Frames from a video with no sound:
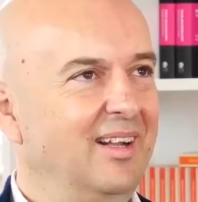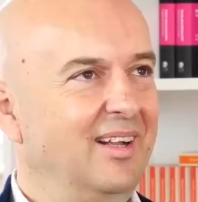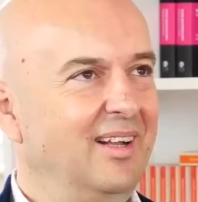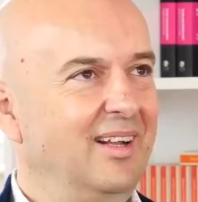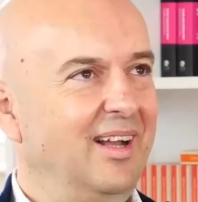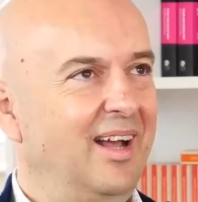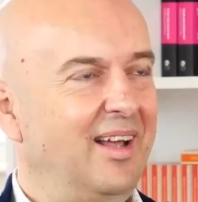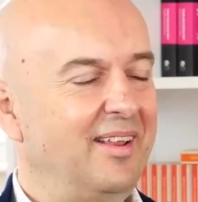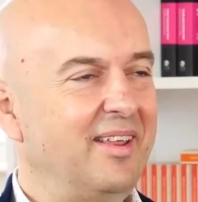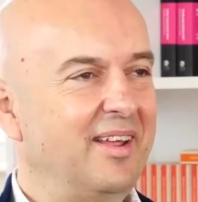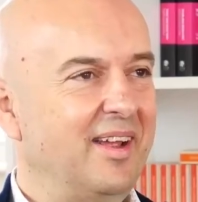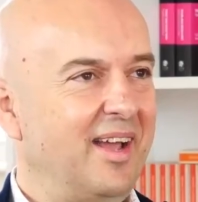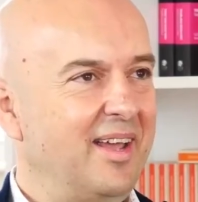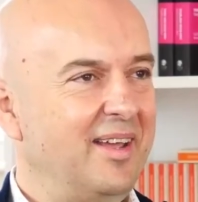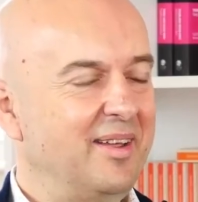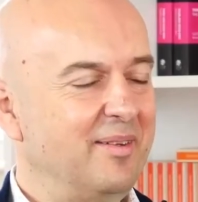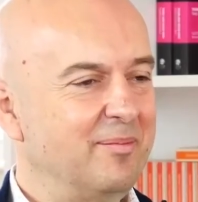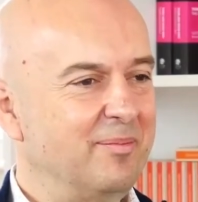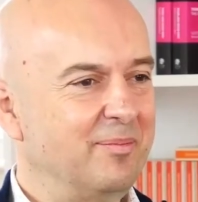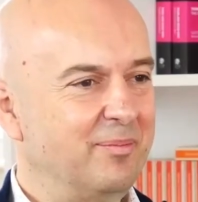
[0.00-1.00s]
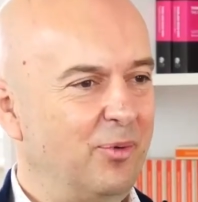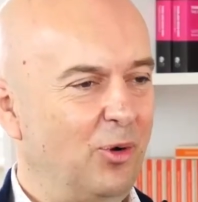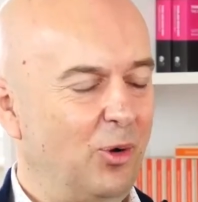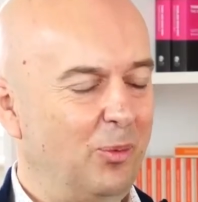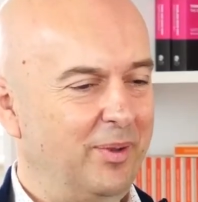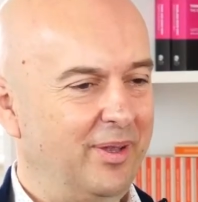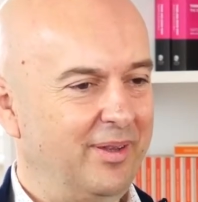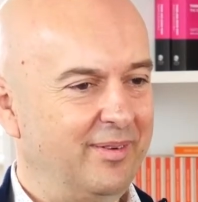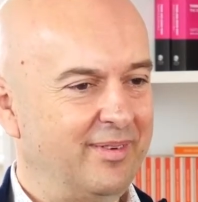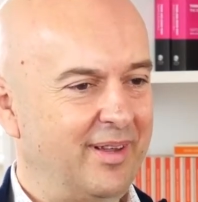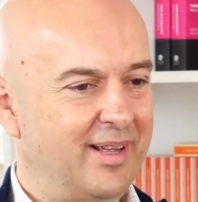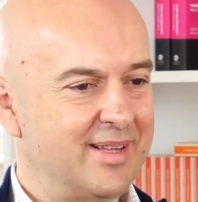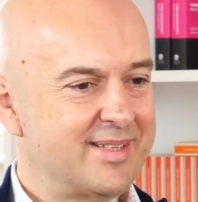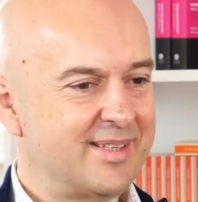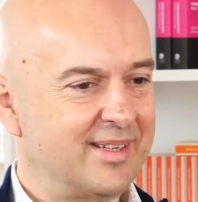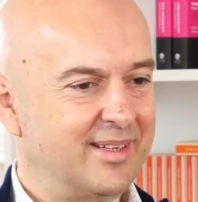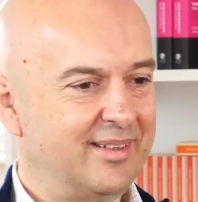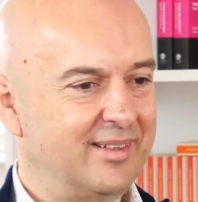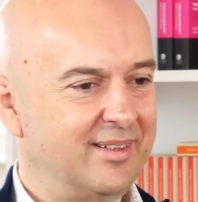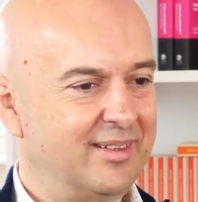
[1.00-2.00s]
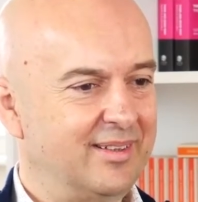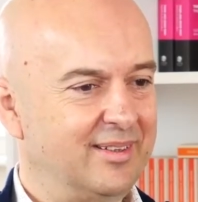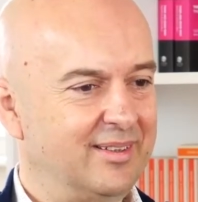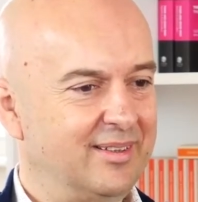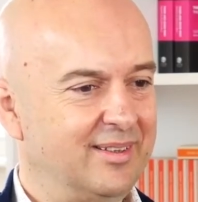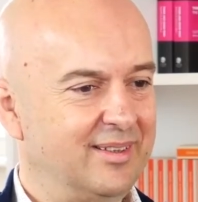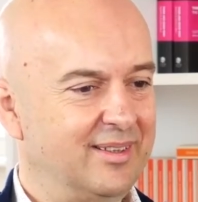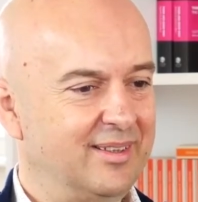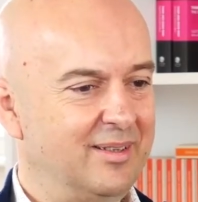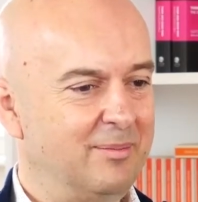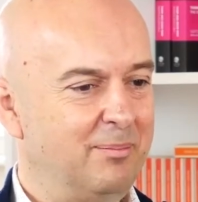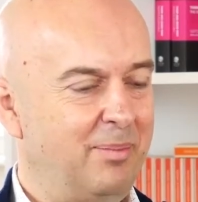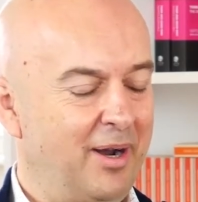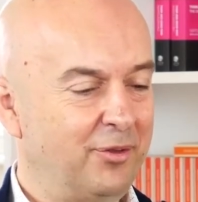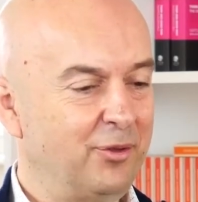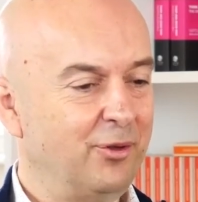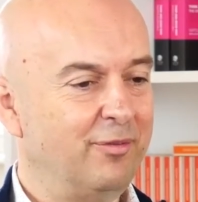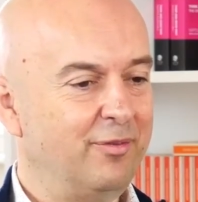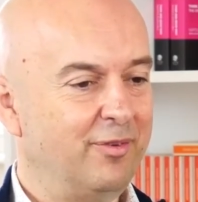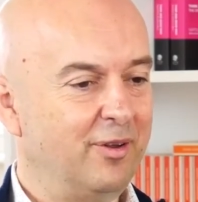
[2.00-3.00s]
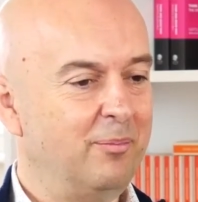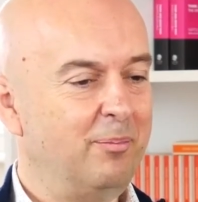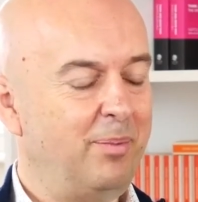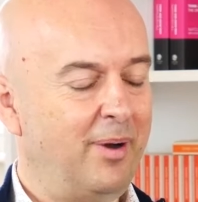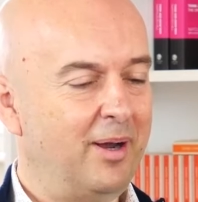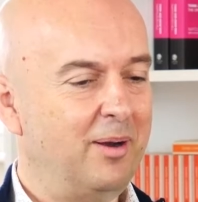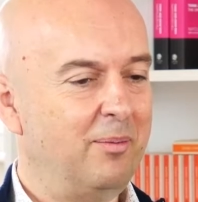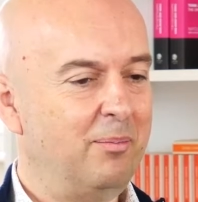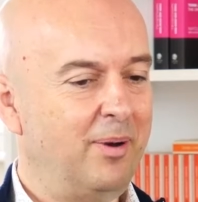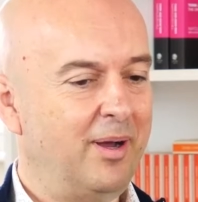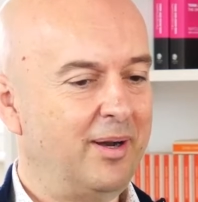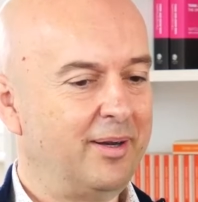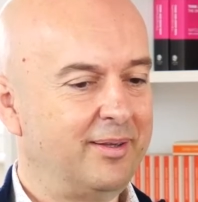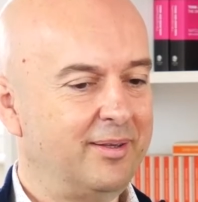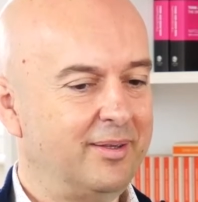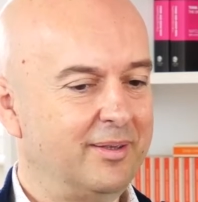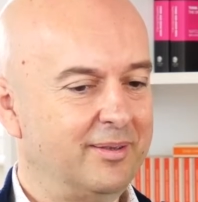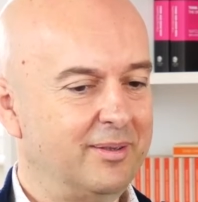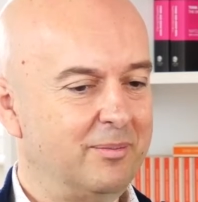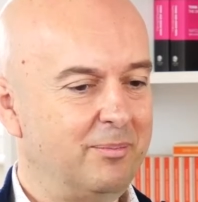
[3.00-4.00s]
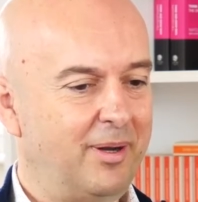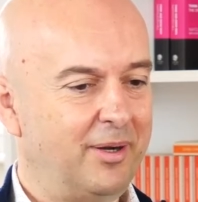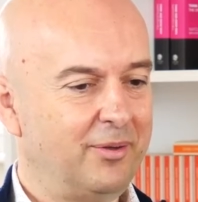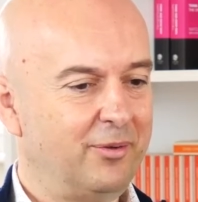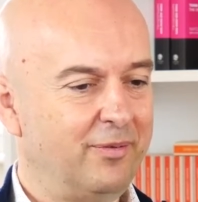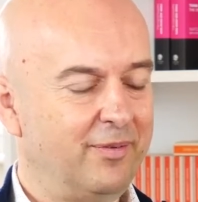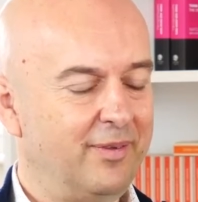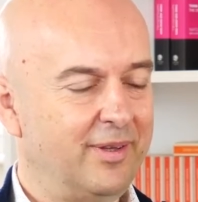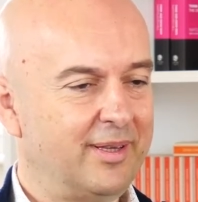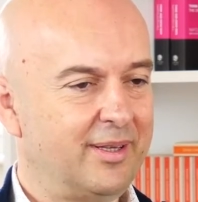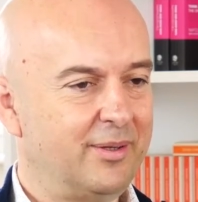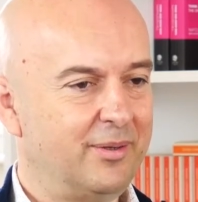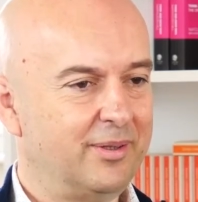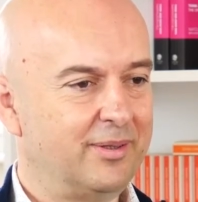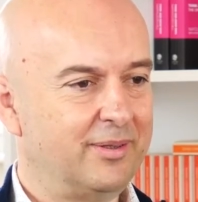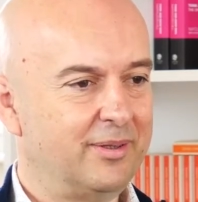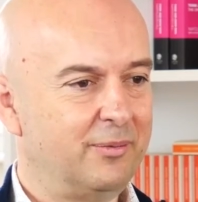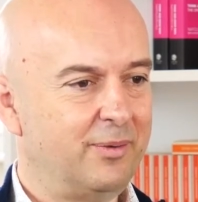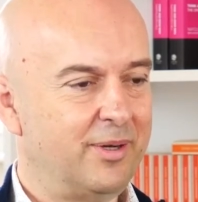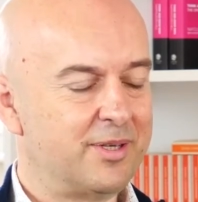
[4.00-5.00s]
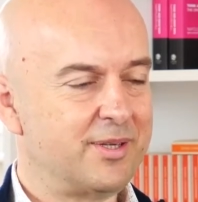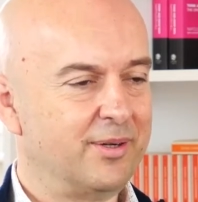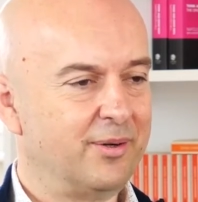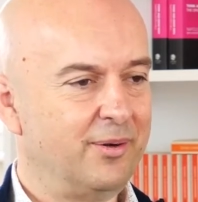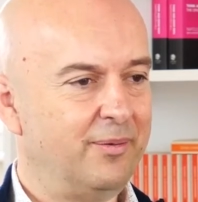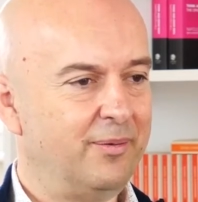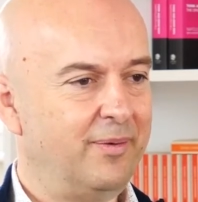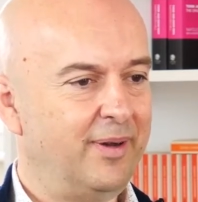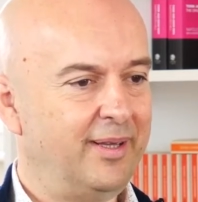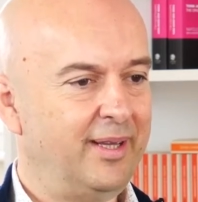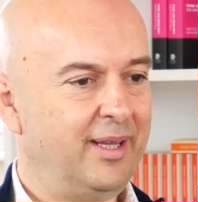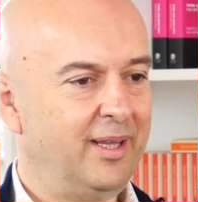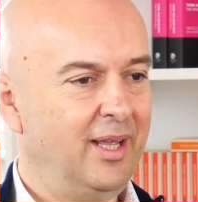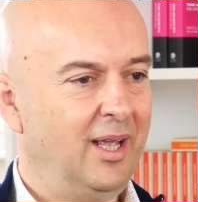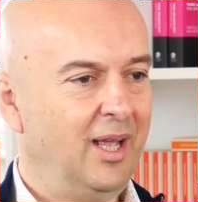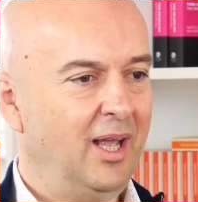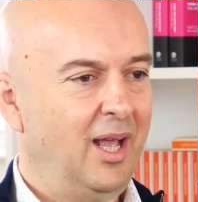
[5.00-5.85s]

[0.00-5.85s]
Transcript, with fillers: I think I probably answer yeah, uh, part of uh, par part uh, part of the uh, question already.